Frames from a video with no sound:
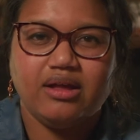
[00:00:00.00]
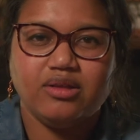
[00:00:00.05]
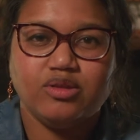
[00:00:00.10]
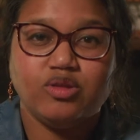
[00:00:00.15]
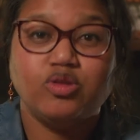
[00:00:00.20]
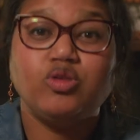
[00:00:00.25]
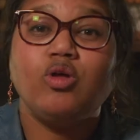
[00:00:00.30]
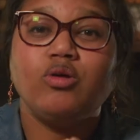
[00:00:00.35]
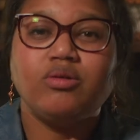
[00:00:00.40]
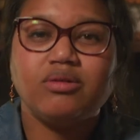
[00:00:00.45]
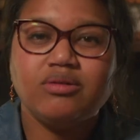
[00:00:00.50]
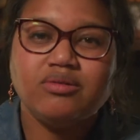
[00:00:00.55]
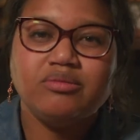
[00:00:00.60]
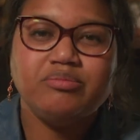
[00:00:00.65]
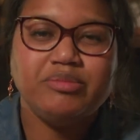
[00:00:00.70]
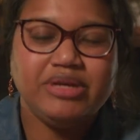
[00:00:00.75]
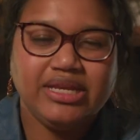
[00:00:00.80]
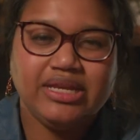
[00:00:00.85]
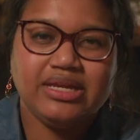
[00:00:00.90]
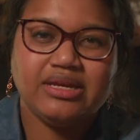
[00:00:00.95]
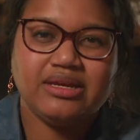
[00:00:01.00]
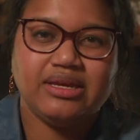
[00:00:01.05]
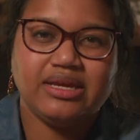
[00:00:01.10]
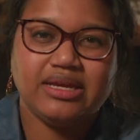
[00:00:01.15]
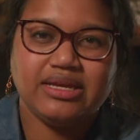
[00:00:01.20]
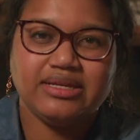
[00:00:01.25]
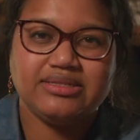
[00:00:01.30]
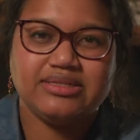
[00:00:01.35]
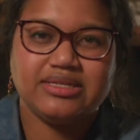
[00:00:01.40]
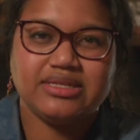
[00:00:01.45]
local media
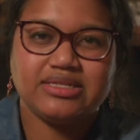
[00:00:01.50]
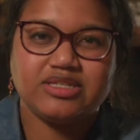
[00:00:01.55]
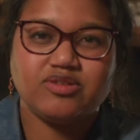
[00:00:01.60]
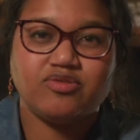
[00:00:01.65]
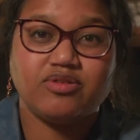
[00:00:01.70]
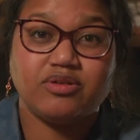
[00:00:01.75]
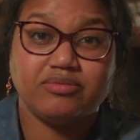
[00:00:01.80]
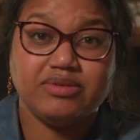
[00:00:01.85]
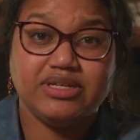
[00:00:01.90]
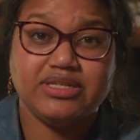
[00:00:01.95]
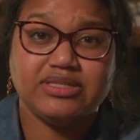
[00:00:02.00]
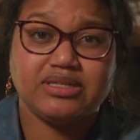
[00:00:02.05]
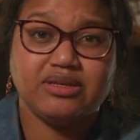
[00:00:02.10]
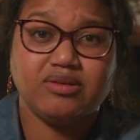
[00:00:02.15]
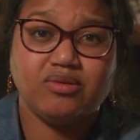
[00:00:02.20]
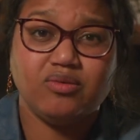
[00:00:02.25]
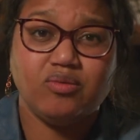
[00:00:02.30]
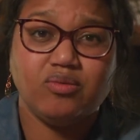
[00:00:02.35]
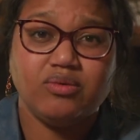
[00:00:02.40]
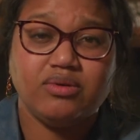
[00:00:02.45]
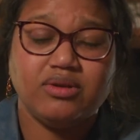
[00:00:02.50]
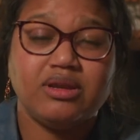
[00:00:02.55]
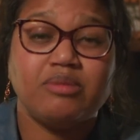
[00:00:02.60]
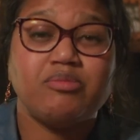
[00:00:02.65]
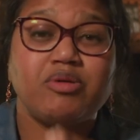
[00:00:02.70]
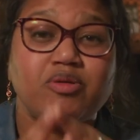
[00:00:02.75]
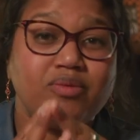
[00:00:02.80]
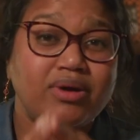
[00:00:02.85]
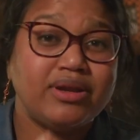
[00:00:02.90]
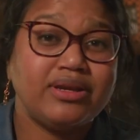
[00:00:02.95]
exists for a reason.
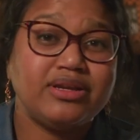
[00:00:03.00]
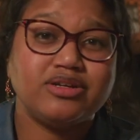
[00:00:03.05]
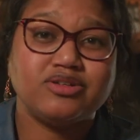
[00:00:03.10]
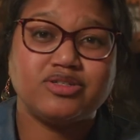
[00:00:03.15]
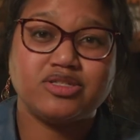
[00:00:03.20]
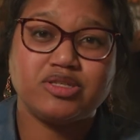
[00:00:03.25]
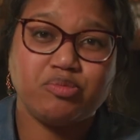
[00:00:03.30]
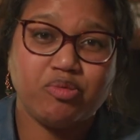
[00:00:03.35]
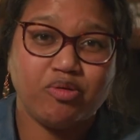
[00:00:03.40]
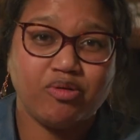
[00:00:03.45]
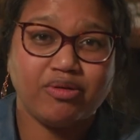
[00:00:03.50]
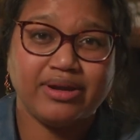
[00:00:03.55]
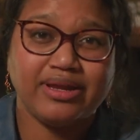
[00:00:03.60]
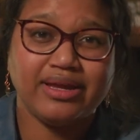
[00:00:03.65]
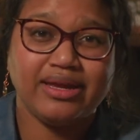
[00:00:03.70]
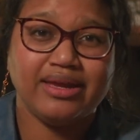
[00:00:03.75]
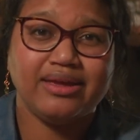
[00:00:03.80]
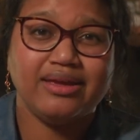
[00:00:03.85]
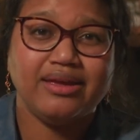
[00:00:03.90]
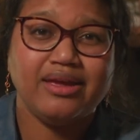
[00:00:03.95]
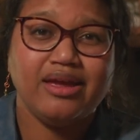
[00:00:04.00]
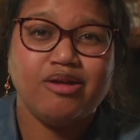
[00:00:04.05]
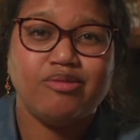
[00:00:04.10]
Number one, you're supporting it.